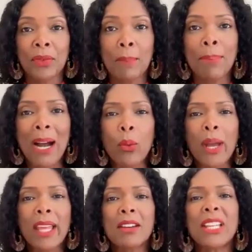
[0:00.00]
by
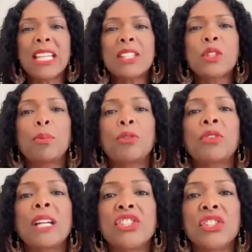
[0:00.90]
way of
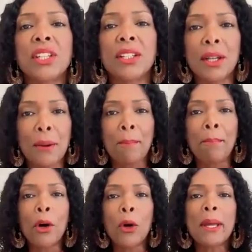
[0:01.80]
inspiration,
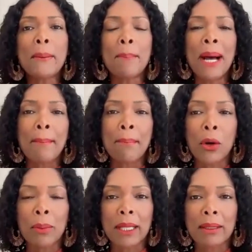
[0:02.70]
moment by
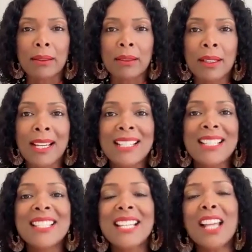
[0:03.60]
moment,
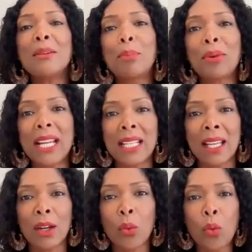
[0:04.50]

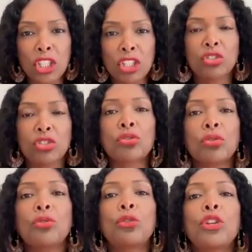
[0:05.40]
celebrating what is
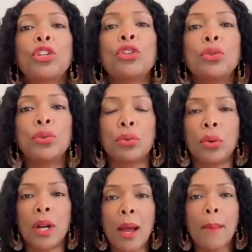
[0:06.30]
true for you,
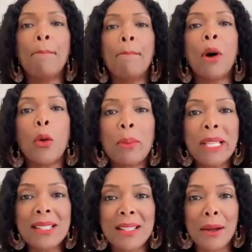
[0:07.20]

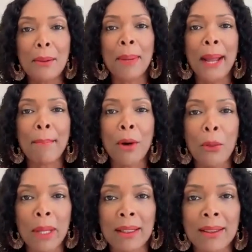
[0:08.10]
moment by
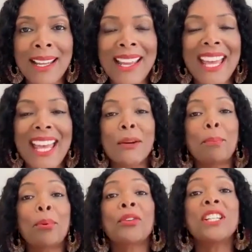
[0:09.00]
moment, and
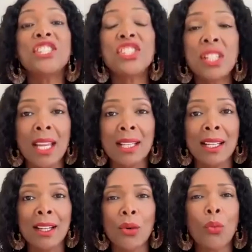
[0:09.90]

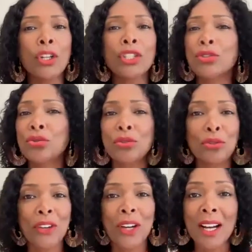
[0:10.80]
appreciating what is true
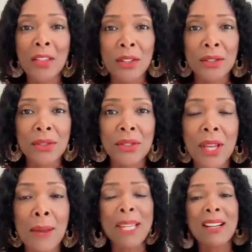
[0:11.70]
for others
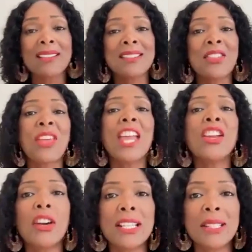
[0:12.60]
because they
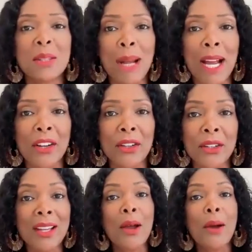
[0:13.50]
are inspired,
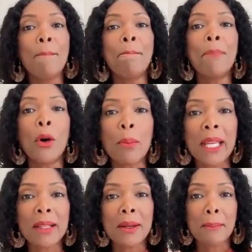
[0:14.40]

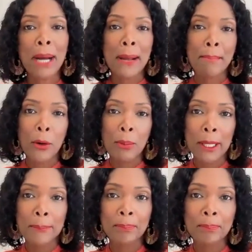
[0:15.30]
moment by
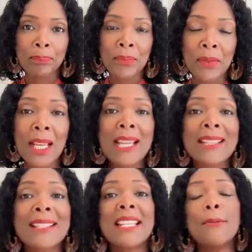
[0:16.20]
moment.
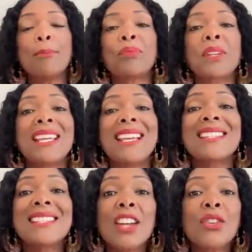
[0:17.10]
See,
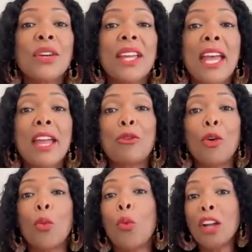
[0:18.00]
it's not okay for
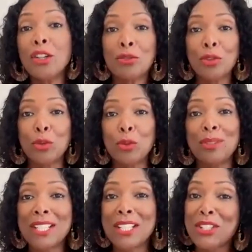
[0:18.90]
one group
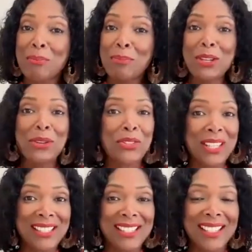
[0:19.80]
to be
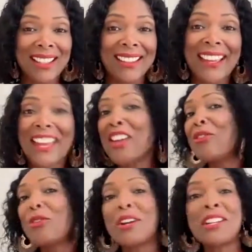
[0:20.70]
authentic and
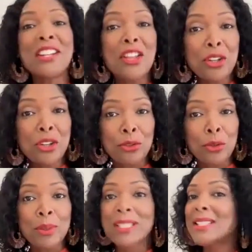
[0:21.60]
for another
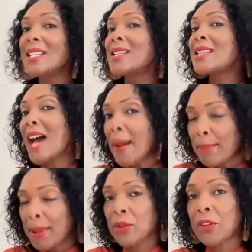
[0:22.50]
group to not
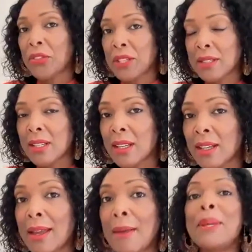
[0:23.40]
be authentic
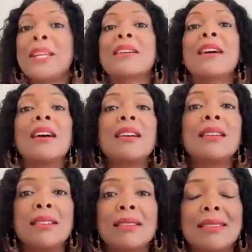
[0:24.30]

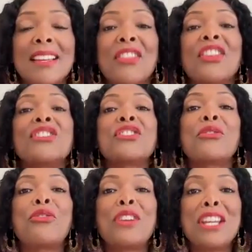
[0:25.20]
because there's a
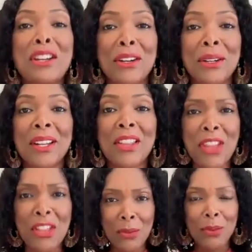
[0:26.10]
fear
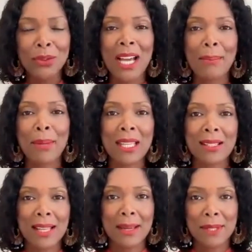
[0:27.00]
that they will not be
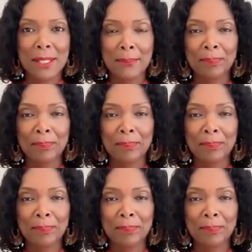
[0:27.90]
accepted.